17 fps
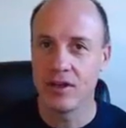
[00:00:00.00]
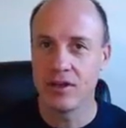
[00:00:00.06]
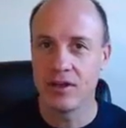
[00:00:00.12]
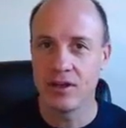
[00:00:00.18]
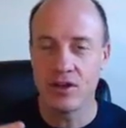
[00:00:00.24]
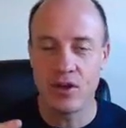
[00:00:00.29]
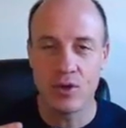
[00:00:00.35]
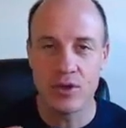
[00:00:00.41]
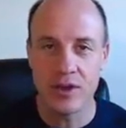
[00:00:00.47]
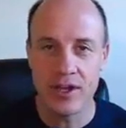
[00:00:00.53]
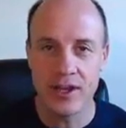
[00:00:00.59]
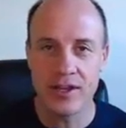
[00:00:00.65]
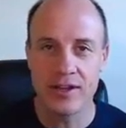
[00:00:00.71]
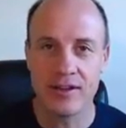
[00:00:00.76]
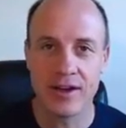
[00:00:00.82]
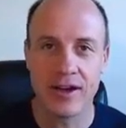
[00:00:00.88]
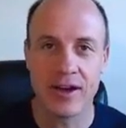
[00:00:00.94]
You don't
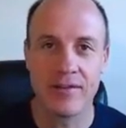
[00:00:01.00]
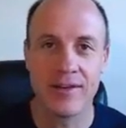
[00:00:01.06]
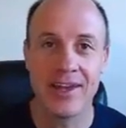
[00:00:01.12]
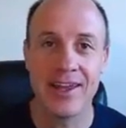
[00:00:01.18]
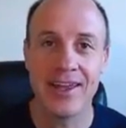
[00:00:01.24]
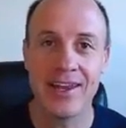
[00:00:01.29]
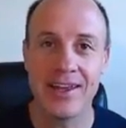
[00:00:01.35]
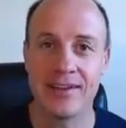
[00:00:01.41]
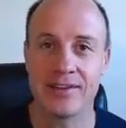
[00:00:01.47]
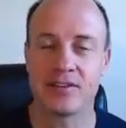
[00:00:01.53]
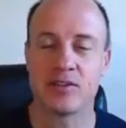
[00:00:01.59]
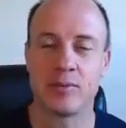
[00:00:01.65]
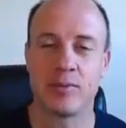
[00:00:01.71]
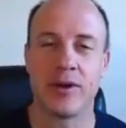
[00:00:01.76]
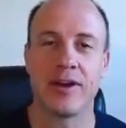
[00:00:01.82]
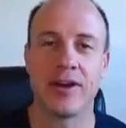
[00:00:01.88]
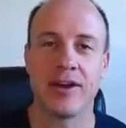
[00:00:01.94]
need any
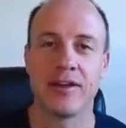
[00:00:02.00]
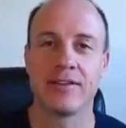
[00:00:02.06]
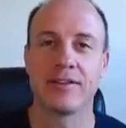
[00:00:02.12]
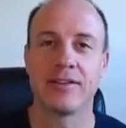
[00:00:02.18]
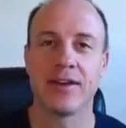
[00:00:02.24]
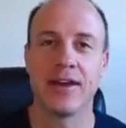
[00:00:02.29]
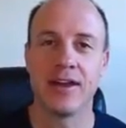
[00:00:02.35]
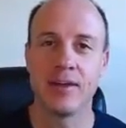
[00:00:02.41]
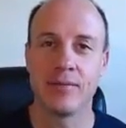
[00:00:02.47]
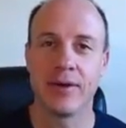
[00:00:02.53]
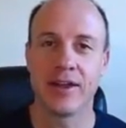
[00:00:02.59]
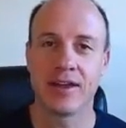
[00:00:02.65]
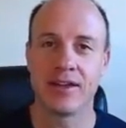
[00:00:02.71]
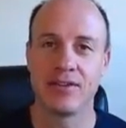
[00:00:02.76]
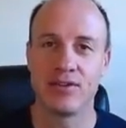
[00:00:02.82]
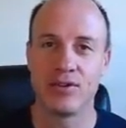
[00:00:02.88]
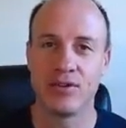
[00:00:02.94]
experience. Anybody
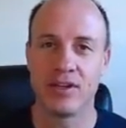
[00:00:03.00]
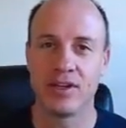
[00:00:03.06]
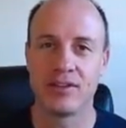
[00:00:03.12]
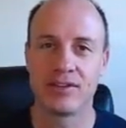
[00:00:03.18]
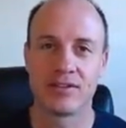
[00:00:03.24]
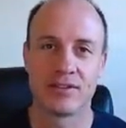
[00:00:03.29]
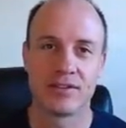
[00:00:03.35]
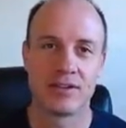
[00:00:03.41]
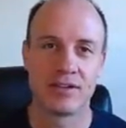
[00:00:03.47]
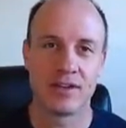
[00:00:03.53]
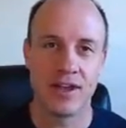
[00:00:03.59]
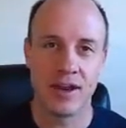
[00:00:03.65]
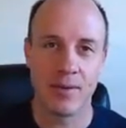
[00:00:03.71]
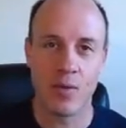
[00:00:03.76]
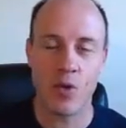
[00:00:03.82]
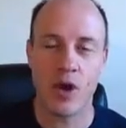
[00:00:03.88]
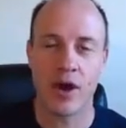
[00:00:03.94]
can do this.
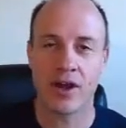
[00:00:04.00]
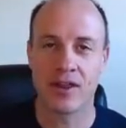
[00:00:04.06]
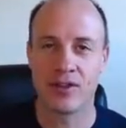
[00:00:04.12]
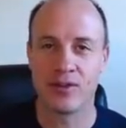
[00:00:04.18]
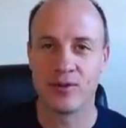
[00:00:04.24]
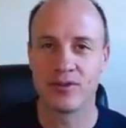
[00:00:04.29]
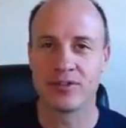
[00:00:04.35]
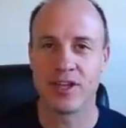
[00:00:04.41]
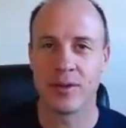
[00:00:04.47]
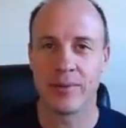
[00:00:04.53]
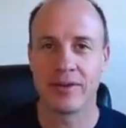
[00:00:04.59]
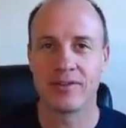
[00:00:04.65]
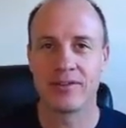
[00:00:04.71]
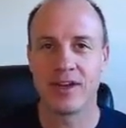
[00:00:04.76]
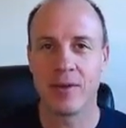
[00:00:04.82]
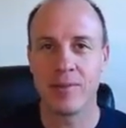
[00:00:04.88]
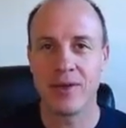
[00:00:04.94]
And I'm going to walk you through step by
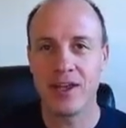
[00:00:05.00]
step